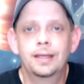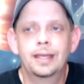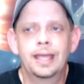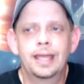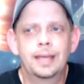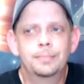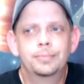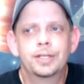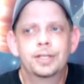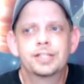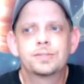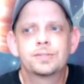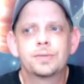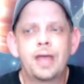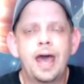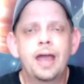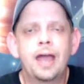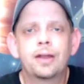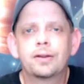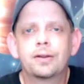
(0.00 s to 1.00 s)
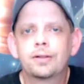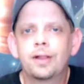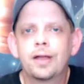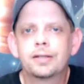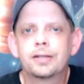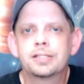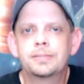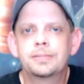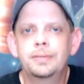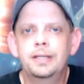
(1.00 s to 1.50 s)
Plus higher
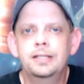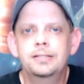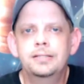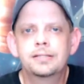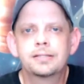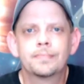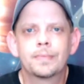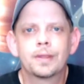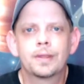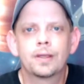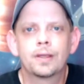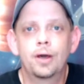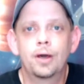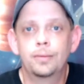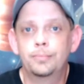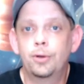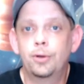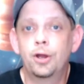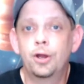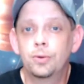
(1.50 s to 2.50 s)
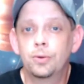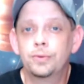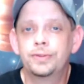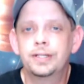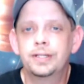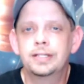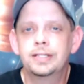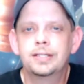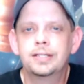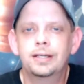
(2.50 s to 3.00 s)
clock speeds on par with
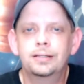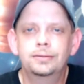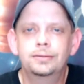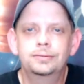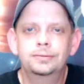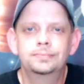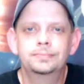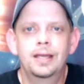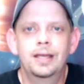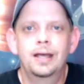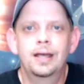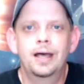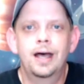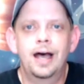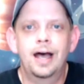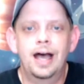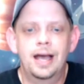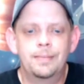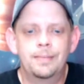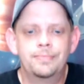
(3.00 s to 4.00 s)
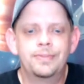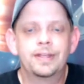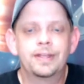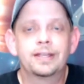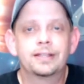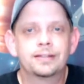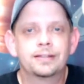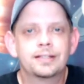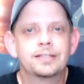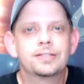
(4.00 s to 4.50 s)
Intel. I'm
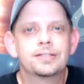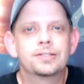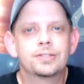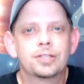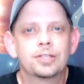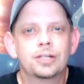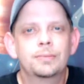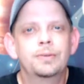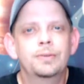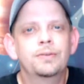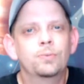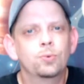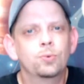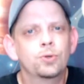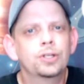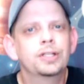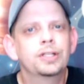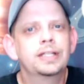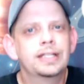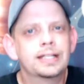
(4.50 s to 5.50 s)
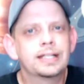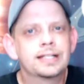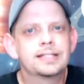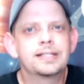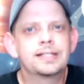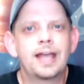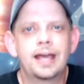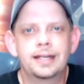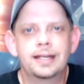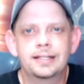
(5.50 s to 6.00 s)
thinking this is going to be really
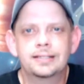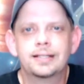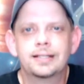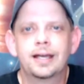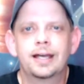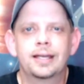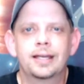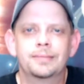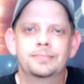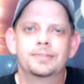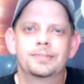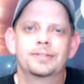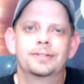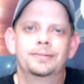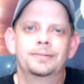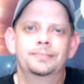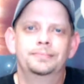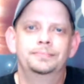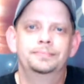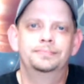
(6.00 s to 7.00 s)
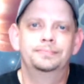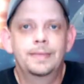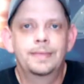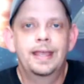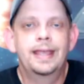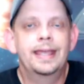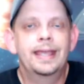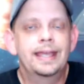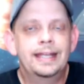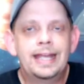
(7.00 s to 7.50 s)
exciting times.
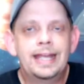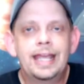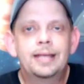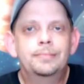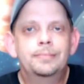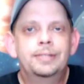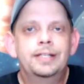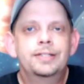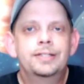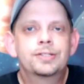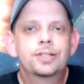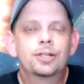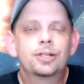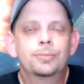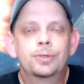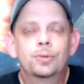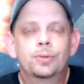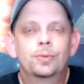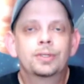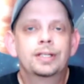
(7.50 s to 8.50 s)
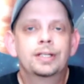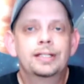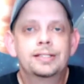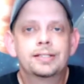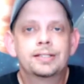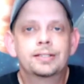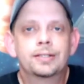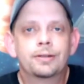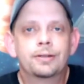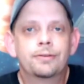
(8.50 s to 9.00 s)
And AMD is going to be
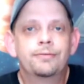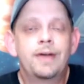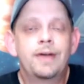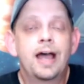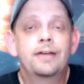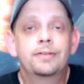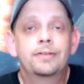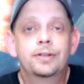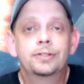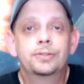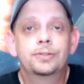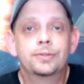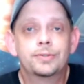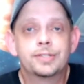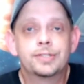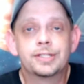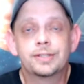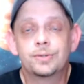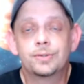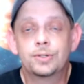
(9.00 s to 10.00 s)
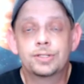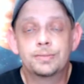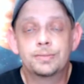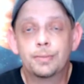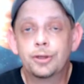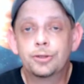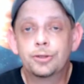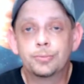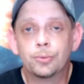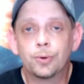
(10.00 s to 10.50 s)
releasing their 500 series
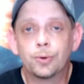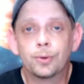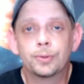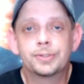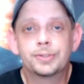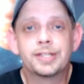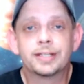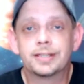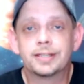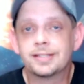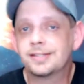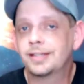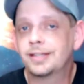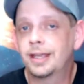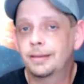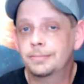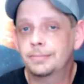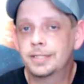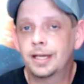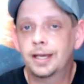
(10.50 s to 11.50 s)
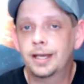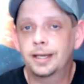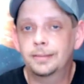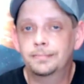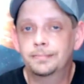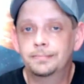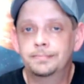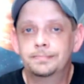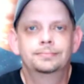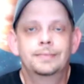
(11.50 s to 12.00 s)
motherboards at the same
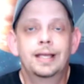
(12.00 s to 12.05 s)
time.